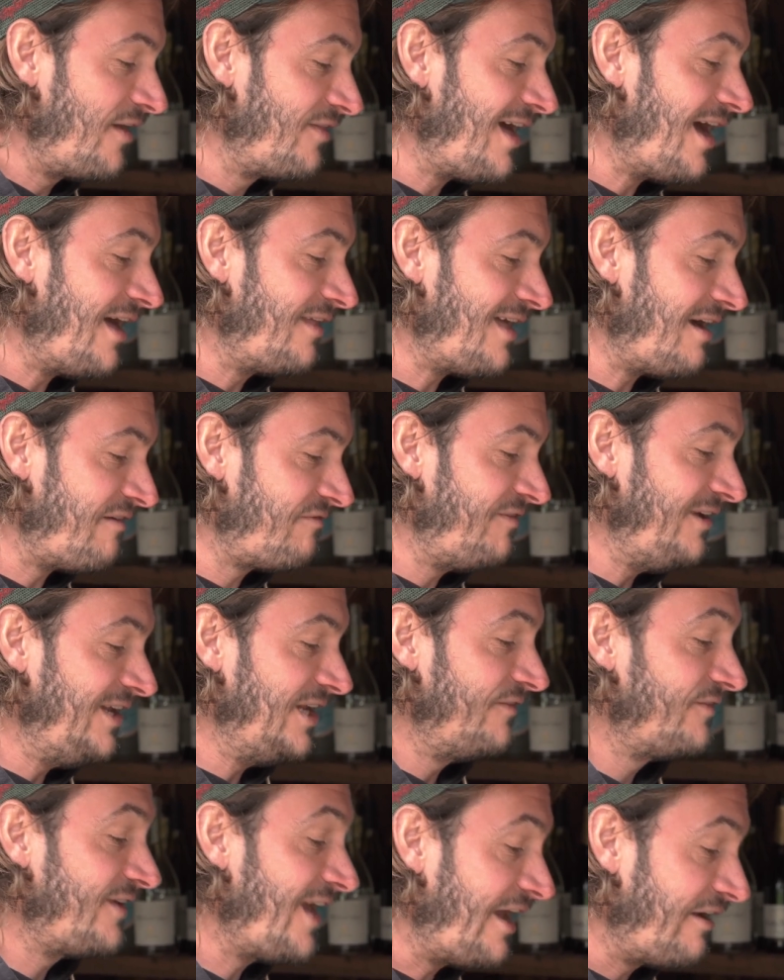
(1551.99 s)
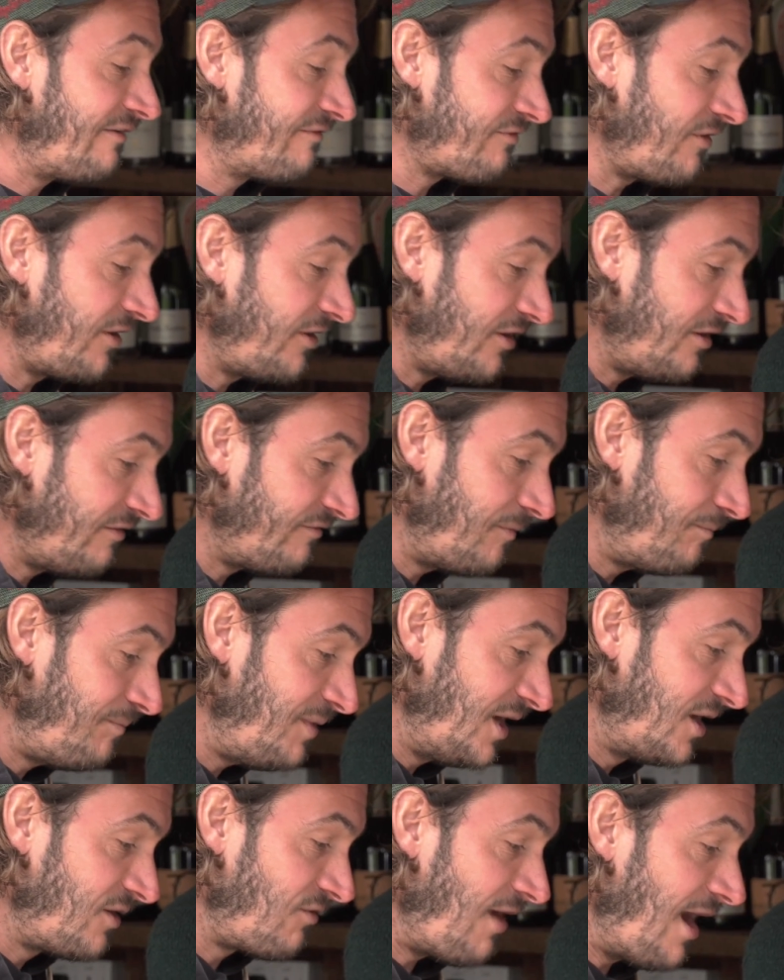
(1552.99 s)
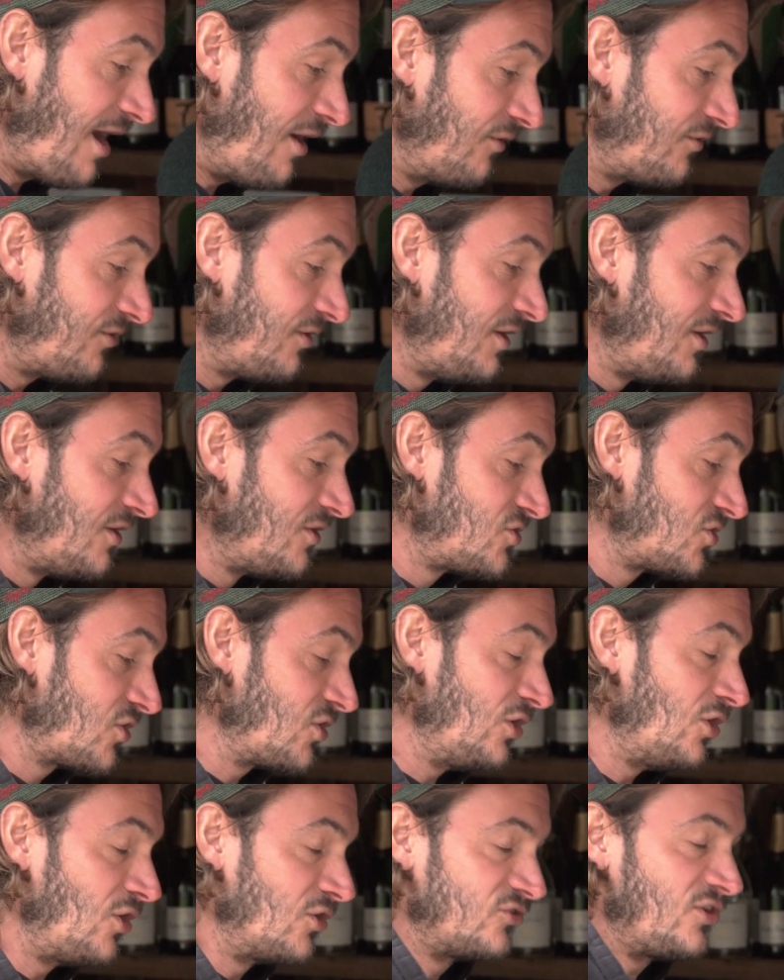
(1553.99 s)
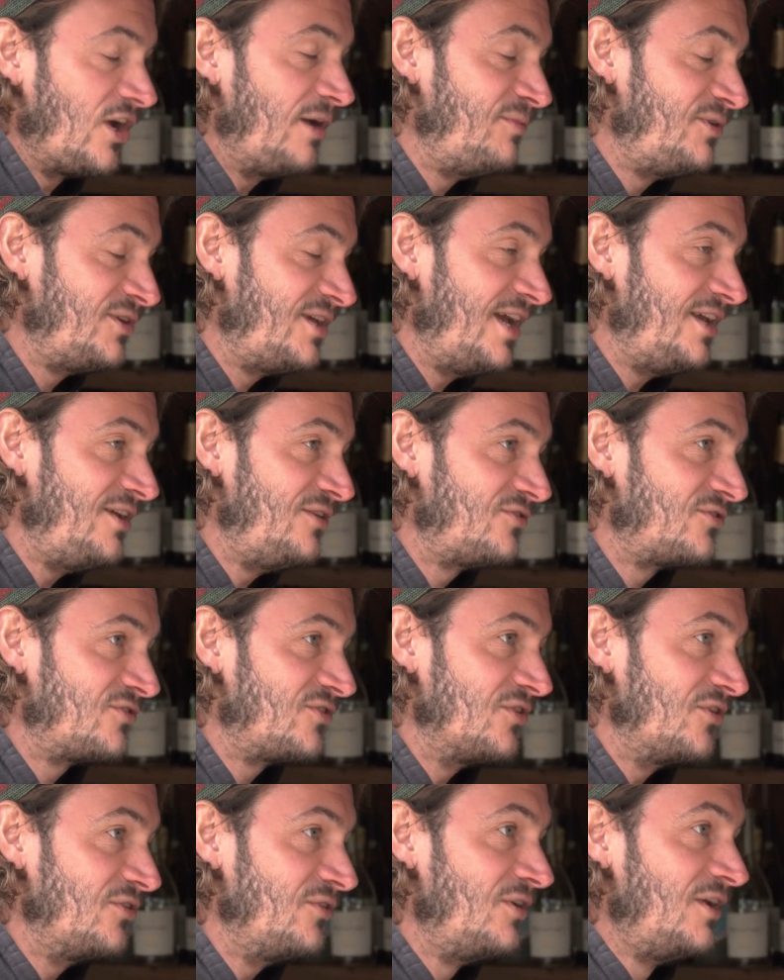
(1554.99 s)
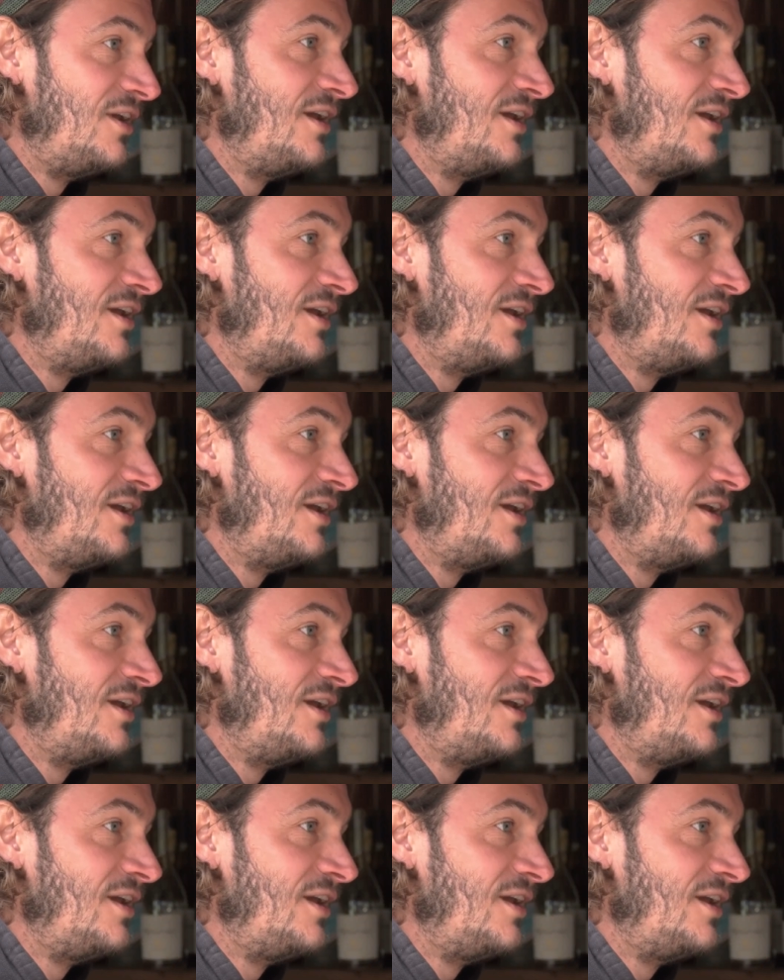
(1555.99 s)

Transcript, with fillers: that that feeling of getting in front of a big crowd took a long time to get used to